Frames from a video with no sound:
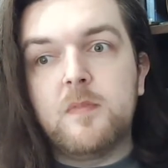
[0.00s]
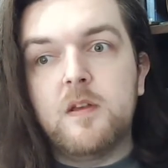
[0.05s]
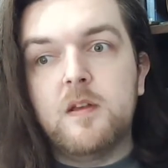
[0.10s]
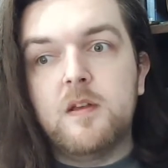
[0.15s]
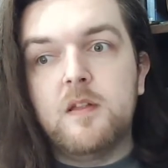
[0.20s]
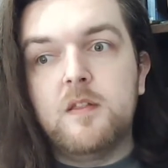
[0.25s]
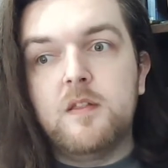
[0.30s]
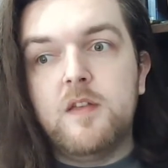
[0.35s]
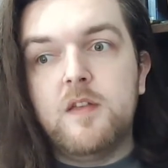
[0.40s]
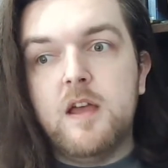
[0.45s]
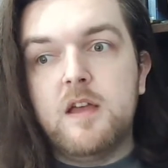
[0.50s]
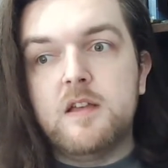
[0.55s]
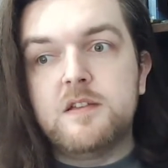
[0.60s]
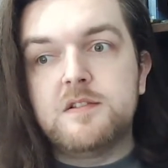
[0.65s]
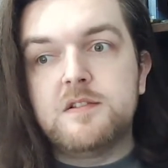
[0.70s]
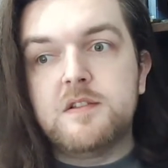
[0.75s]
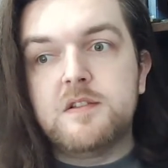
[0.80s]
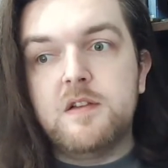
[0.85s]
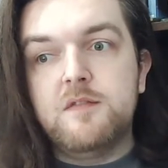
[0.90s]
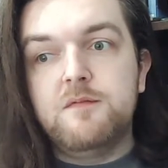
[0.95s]

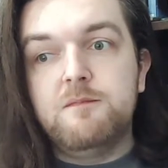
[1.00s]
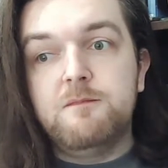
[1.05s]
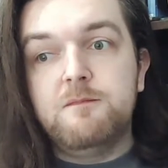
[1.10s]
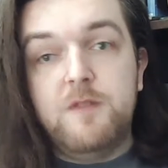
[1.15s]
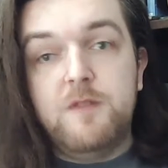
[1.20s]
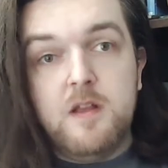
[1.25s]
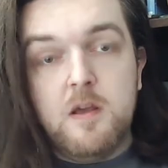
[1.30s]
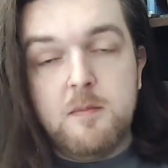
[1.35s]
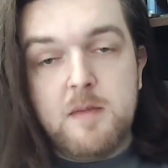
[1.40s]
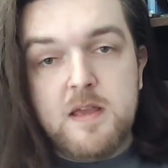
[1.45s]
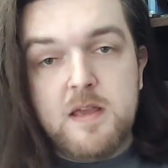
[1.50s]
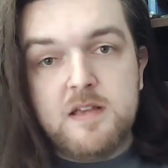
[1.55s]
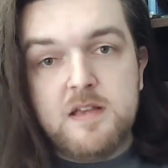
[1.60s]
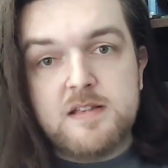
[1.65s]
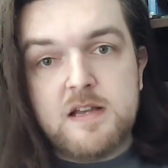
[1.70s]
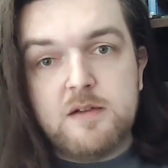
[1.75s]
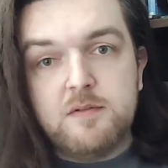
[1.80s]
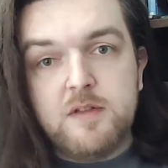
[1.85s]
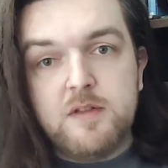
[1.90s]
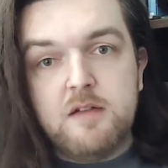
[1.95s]
There's video makers
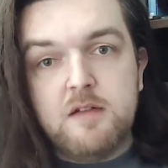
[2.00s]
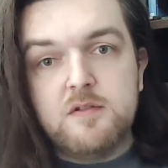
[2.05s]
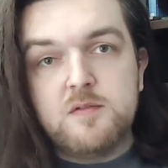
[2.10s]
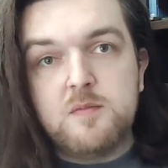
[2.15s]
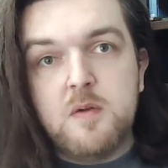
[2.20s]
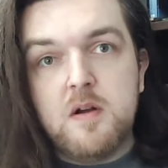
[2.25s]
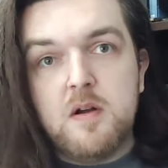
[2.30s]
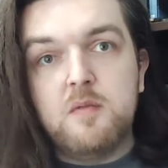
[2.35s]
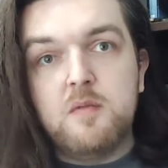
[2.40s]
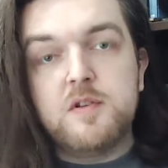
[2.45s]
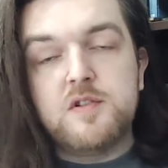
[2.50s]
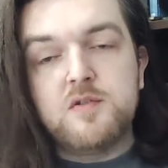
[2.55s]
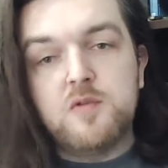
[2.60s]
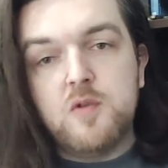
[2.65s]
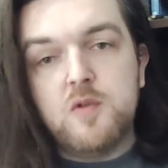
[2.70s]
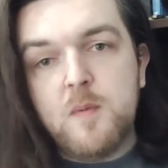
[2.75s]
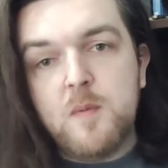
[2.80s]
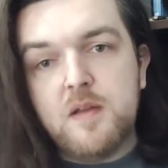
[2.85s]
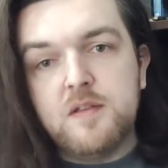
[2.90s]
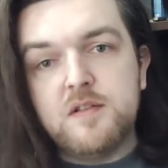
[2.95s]
out there as well which
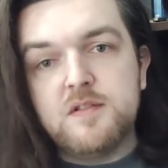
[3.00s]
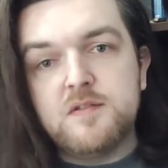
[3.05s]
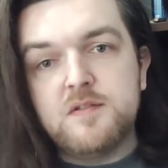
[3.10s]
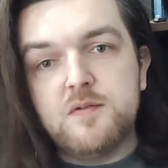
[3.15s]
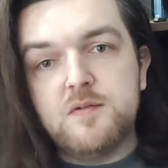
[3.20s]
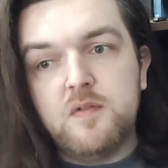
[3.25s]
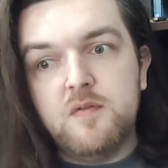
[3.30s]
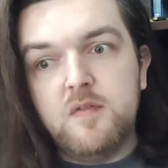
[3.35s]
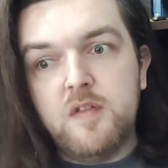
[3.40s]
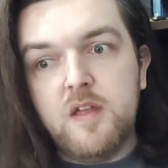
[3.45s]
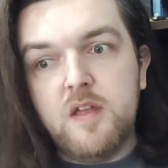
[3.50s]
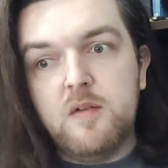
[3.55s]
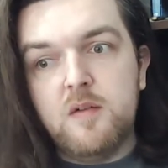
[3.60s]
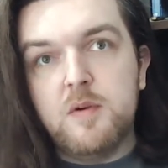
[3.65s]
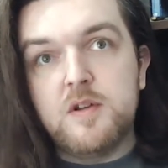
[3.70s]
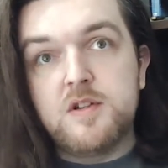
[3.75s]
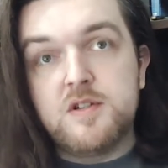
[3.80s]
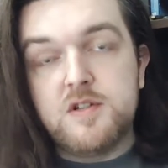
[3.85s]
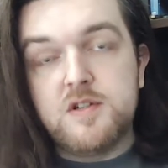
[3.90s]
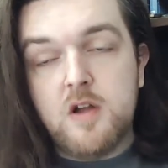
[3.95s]
talk about this sort of thing,
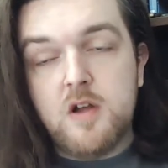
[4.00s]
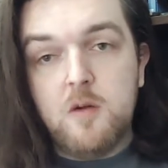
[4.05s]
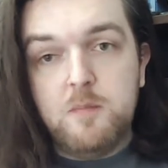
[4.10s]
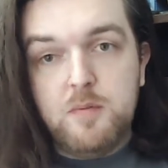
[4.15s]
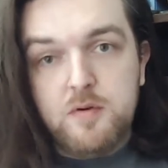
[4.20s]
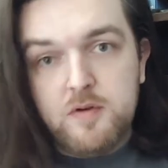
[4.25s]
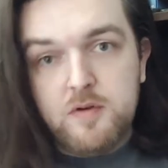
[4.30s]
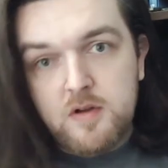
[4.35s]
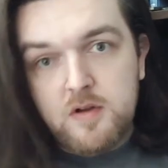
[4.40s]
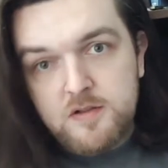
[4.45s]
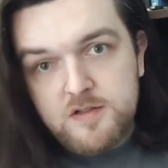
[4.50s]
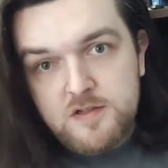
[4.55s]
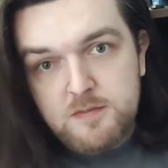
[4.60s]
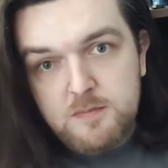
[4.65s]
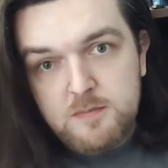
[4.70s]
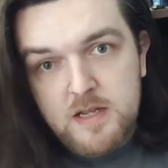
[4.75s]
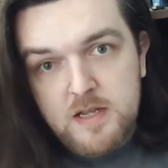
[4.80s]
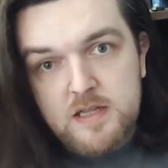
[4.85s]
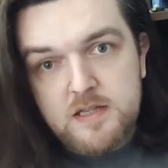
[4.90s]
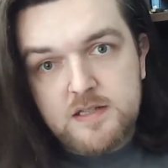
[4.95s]
which I'll put some
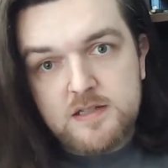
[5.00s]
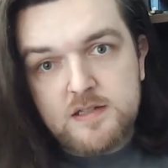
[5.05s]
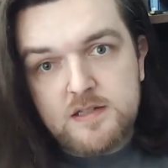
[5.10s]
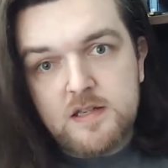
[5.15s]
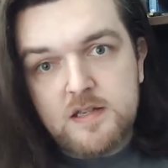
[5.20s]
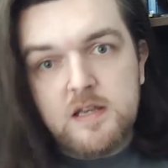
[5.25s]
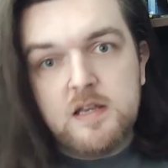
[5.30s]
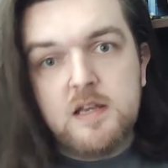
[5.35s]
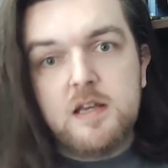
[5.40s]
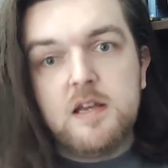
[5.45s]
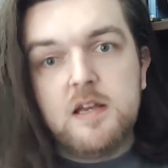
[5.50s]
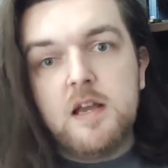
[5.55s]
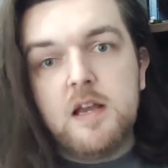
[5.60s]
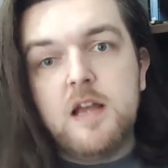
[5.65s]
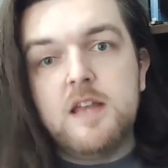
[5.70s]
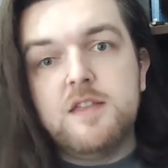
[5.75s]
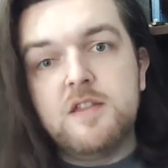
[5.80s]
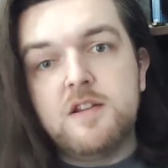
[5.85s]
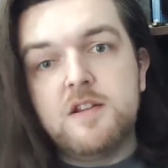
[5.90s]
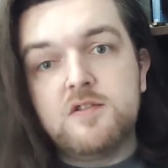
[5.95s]
links
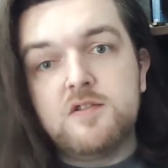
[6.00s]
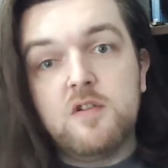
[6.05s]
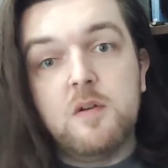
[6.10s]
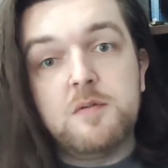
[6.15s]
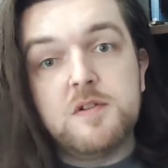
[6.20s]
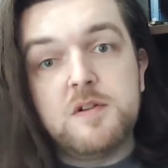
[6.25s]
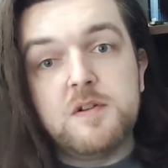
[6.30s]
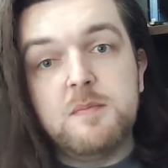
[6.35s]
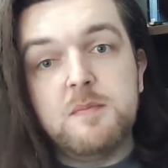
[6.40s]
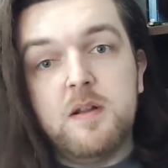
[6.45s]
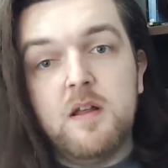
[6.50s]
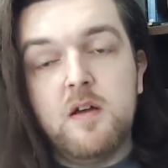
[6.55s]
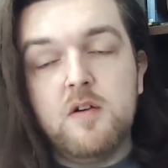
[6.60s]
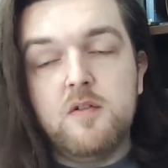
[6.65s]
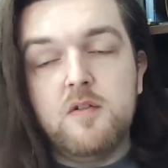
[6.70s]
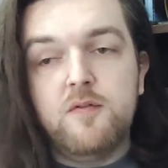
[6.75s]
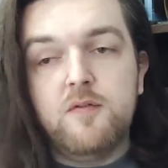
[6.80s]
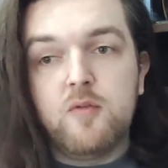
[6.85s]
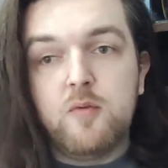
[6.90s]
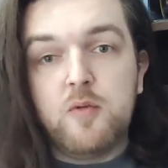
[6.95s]
in the description
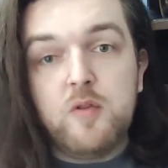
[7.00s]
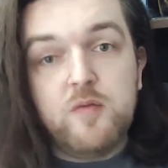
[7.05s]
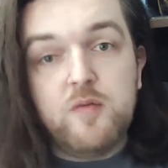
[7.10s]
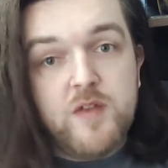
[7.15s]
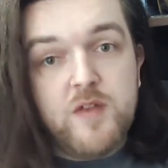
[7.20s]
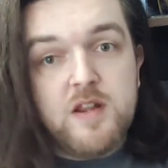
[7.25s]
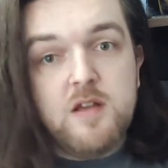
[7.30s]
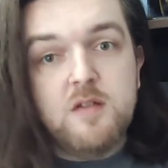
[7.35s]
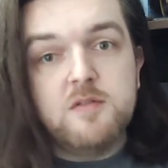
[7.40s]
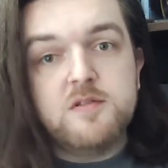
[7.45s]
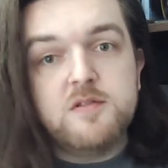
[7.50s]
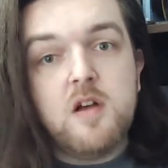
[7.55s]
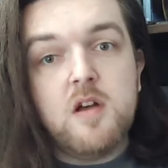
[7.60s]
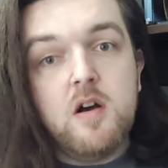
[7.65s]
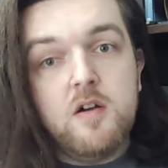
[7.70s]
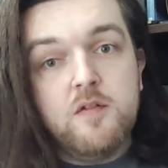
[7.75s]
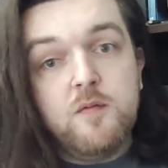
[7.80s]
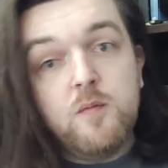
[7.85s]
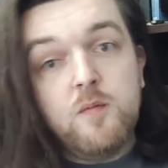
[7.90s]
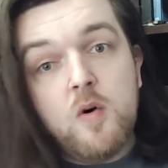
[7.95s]
below for all the videos that
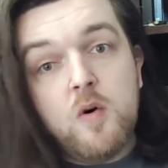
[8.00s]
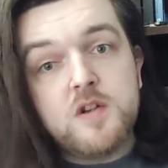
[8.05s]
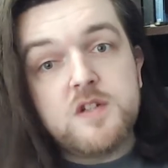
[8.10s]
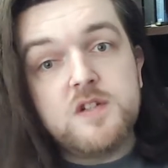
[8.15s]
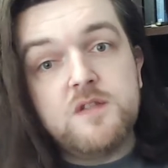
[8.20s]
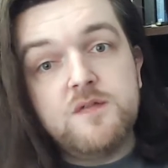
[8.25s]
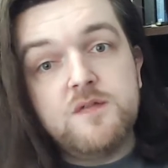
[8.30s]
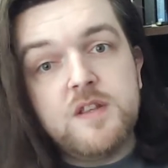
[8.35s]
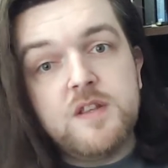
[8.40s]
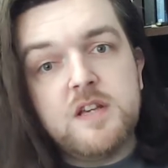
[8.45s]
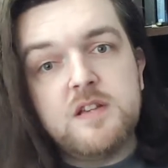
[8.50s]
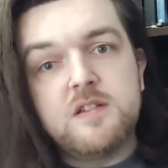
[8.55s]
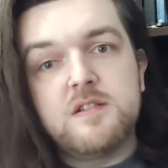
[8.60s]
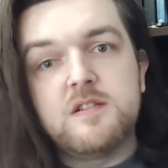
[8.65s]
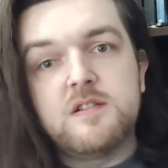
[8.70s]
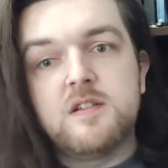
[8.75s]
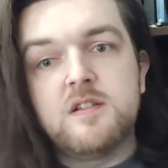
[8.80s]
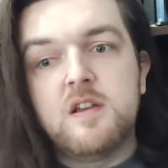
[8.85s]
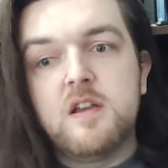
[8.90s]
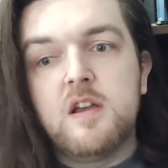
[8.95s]
I've watched for
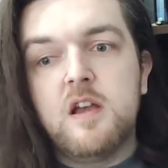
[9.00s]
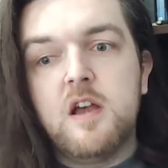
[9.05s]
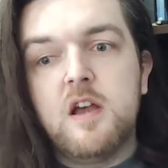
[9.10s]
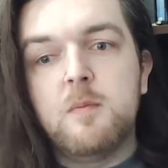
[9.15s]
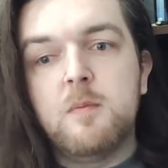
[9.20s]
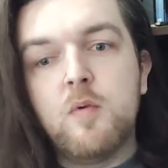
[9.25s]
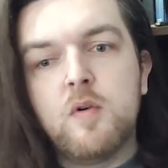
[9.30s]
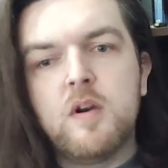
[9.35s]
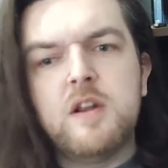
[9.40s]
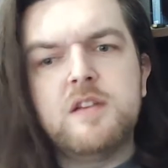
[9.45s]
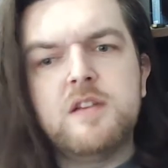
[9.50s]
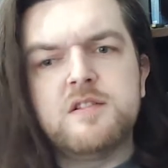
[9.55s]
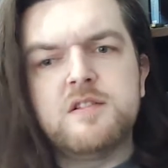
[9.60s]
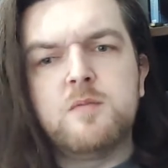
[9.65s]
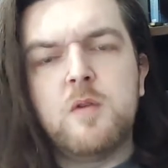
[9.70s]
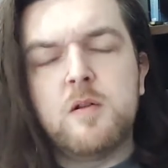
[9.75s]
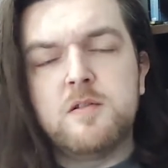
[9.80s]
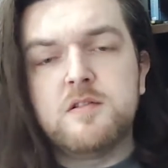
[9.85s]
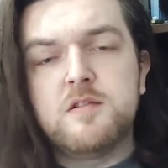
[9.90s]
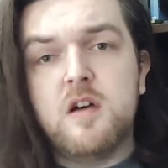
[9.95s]
this. Or at least the
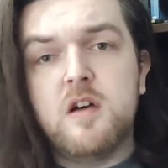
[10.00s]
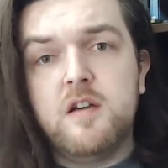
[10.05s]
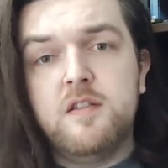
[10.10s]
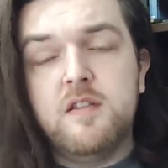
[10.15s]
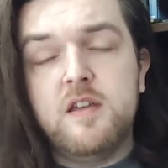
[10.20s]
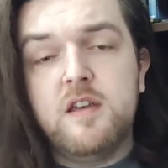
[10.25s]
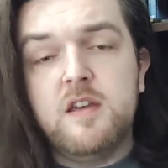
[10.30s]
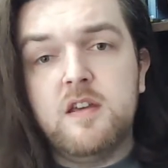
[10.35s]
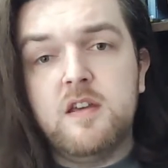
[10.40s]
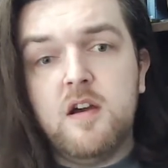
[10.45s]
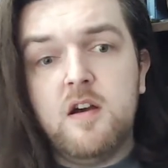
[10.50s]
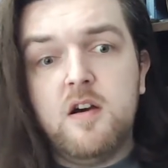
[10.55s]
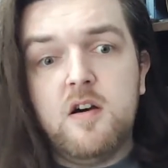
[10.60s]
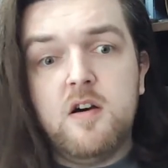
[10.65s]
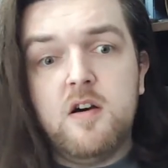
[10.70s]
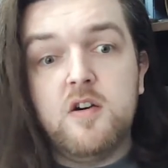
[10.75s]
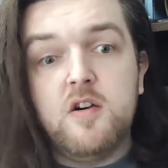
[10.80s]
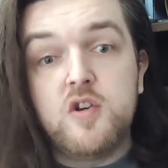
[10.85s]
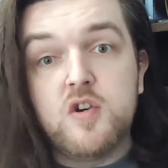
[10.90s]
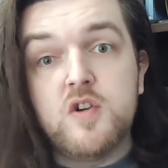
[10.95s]
ones that I think
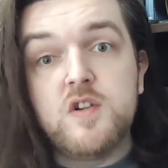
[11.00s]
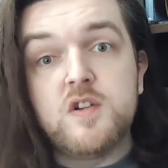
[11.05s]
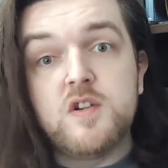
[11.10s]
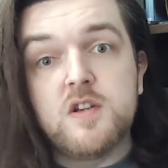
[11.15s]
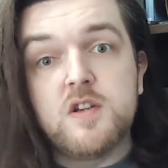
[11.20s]
are good.